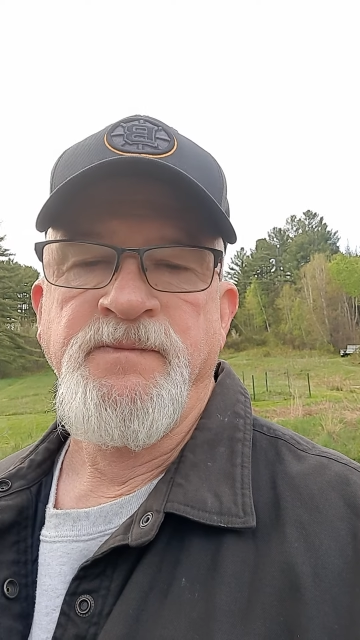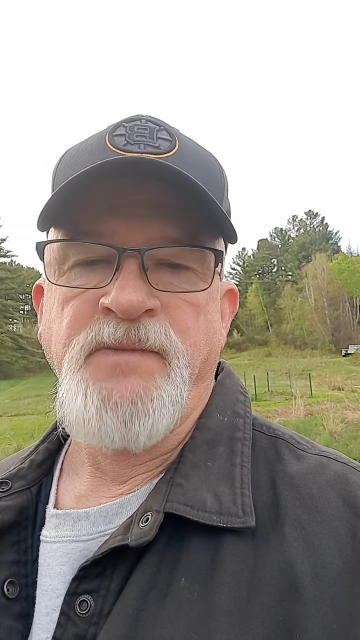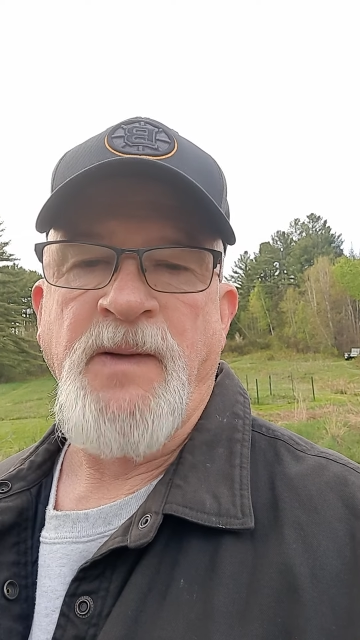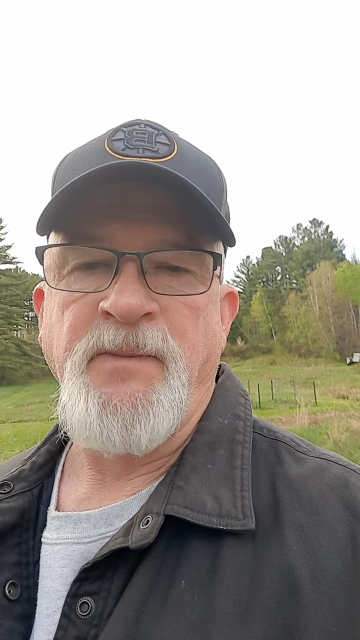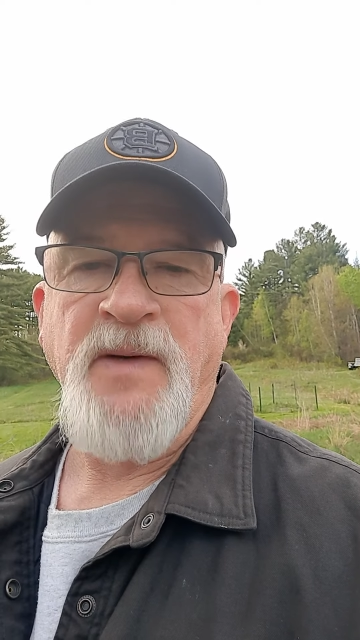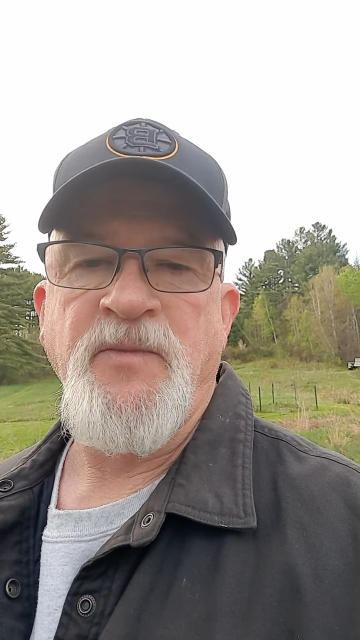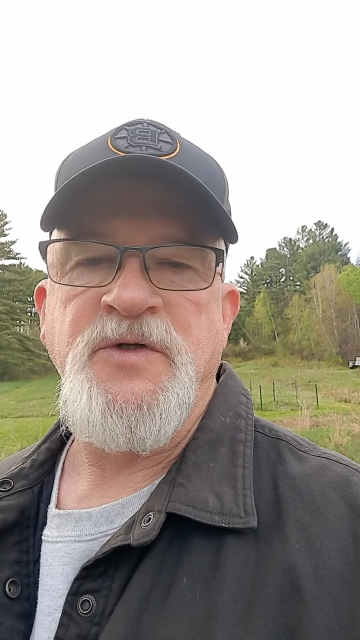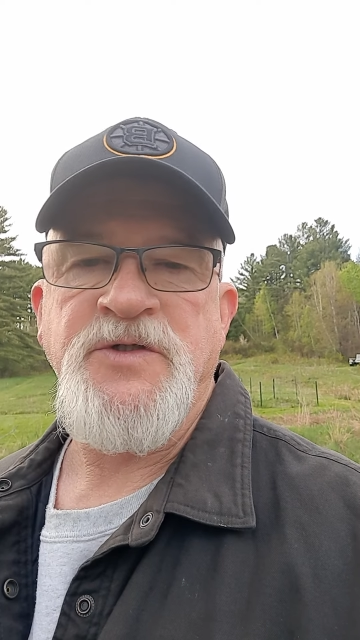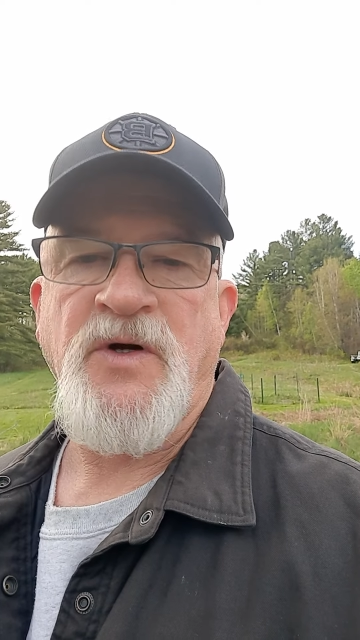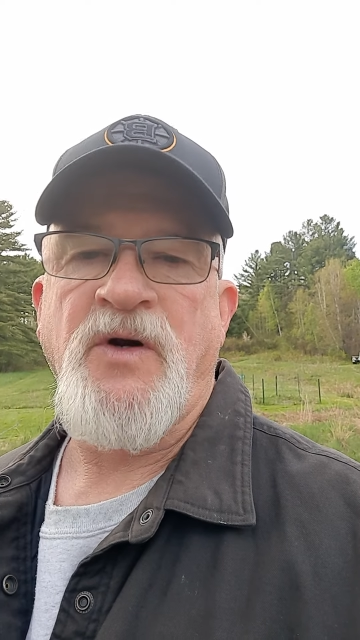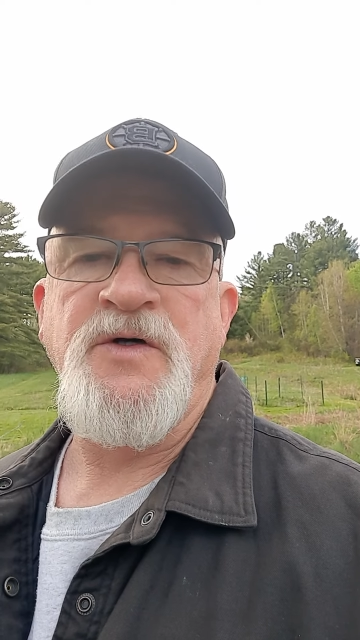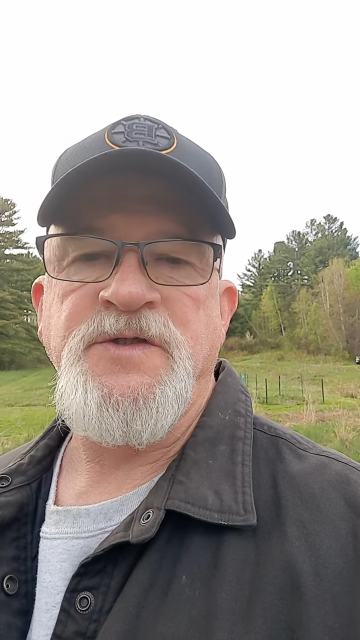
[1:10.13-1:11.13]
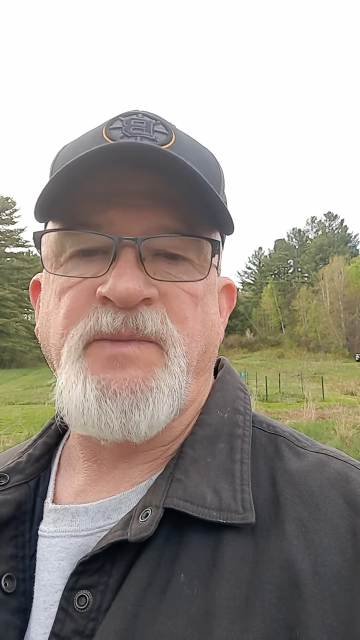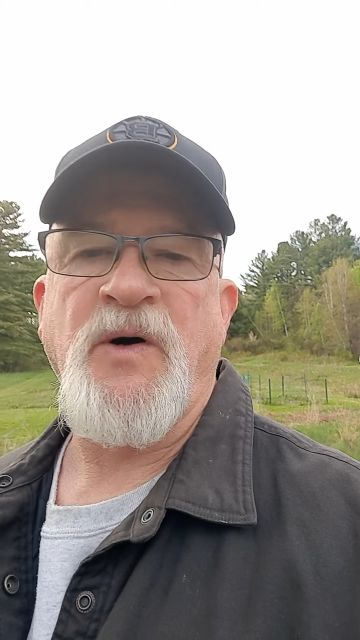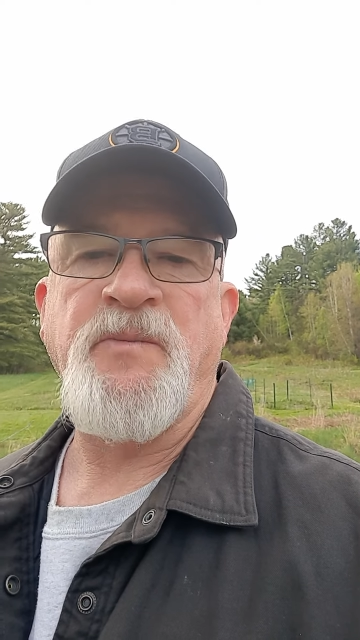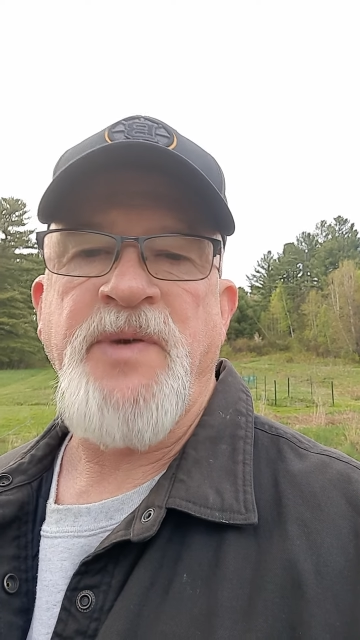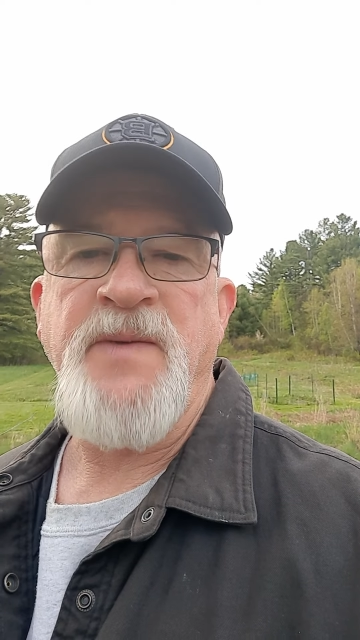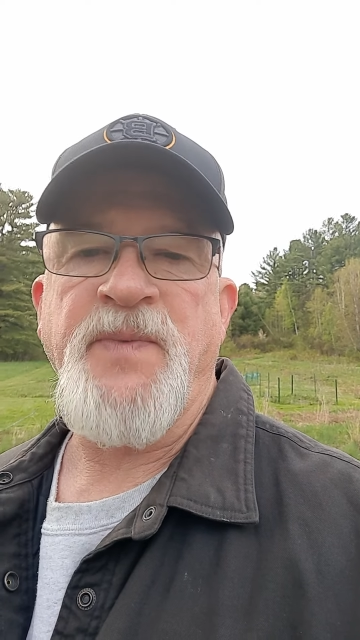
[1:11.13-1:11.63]
My memories are always
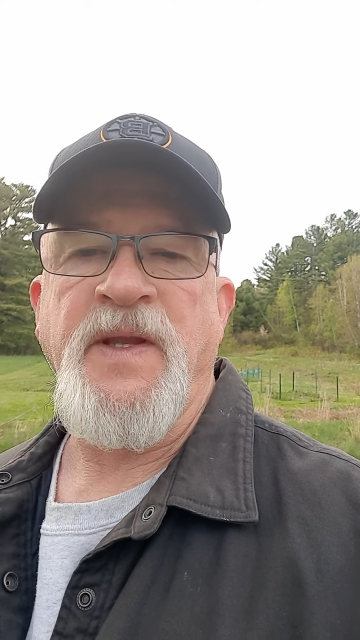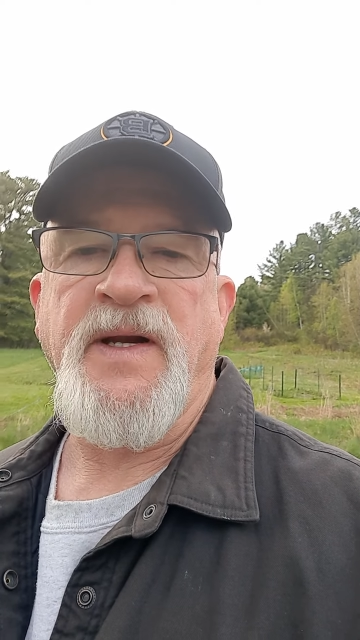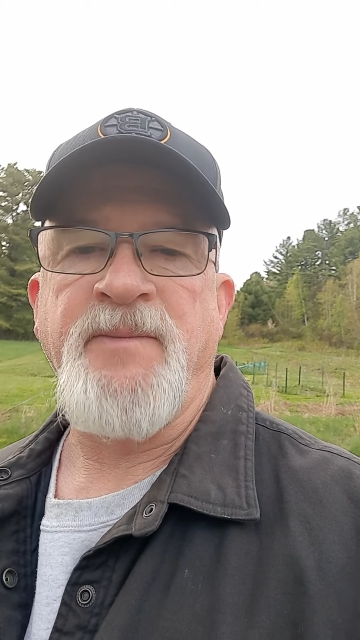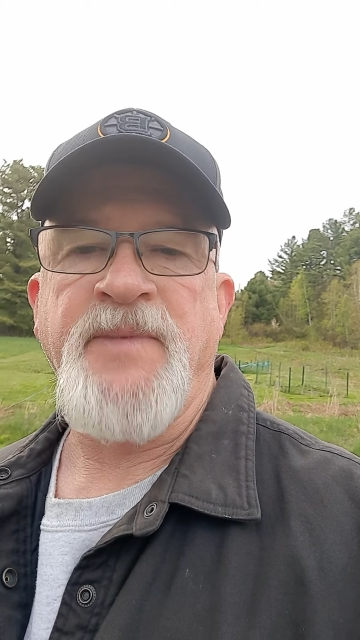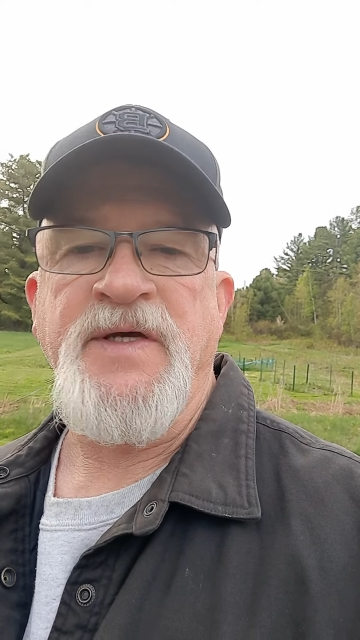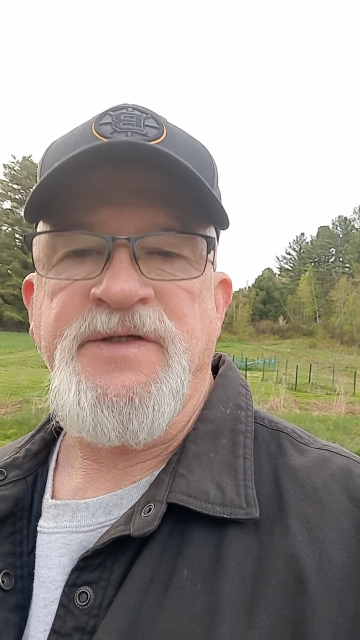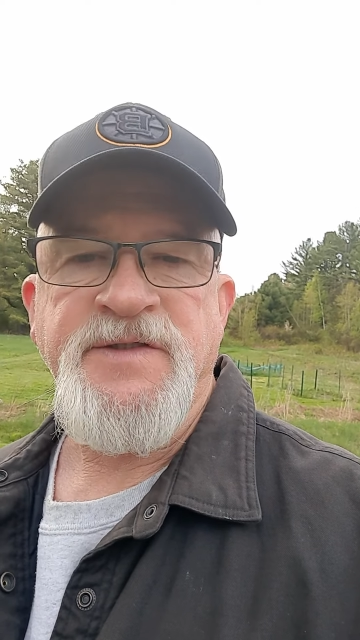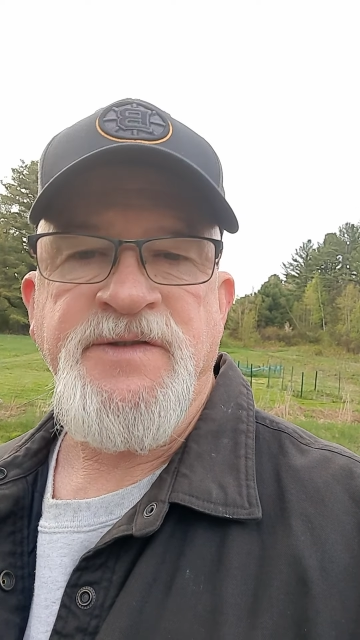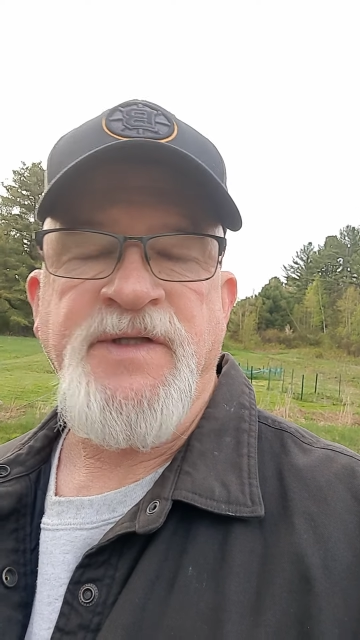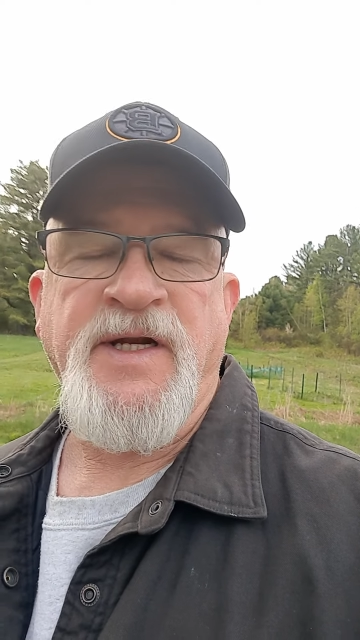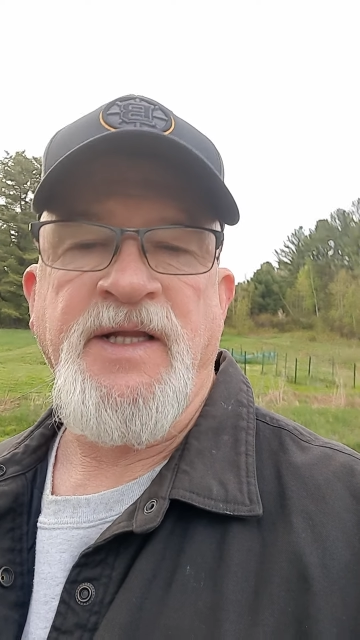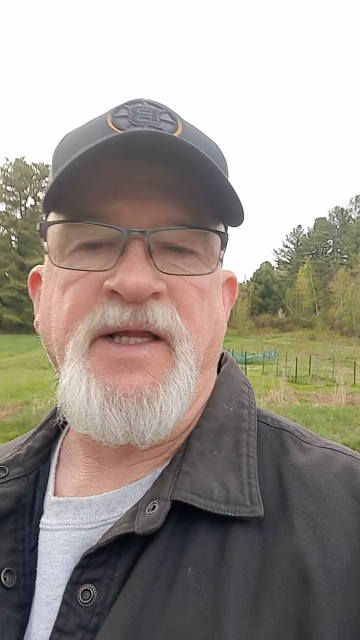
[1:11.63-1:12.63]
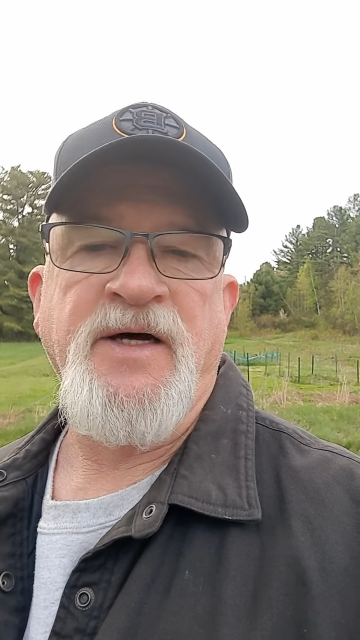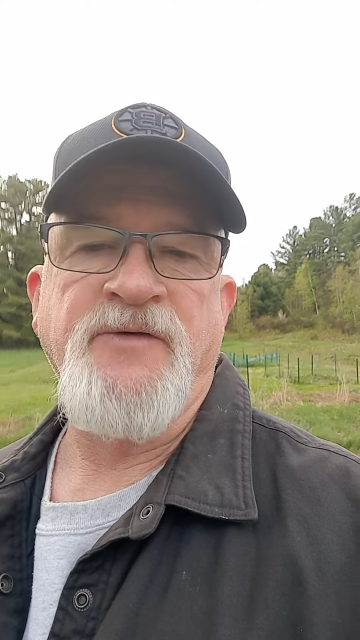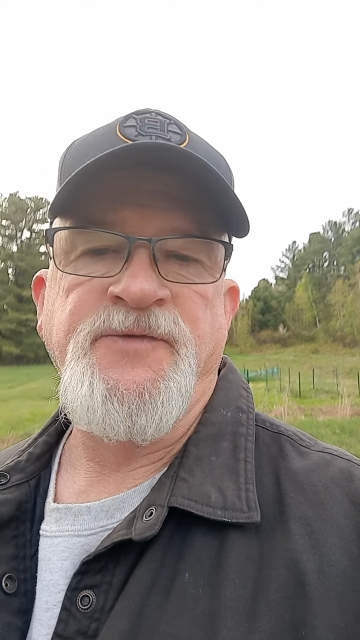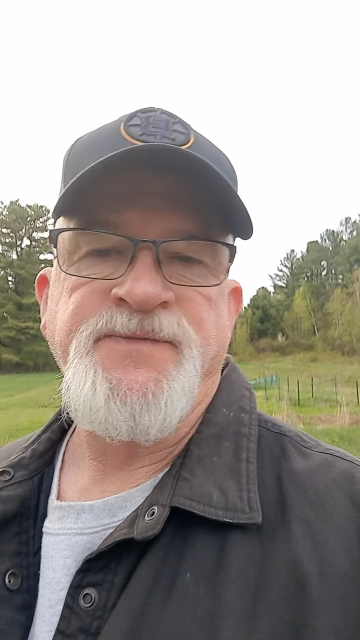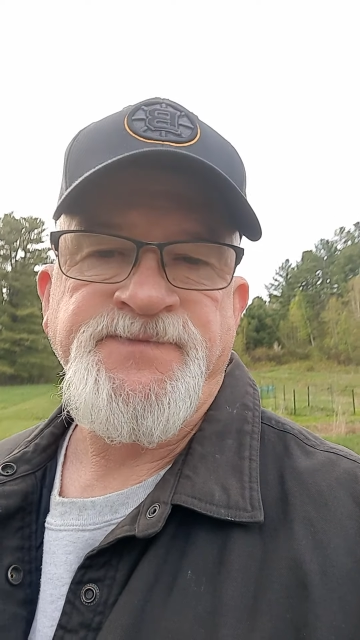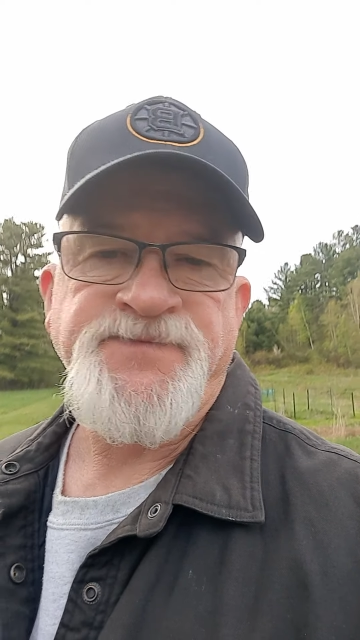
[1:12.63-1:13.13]
about people that I miss, that I love.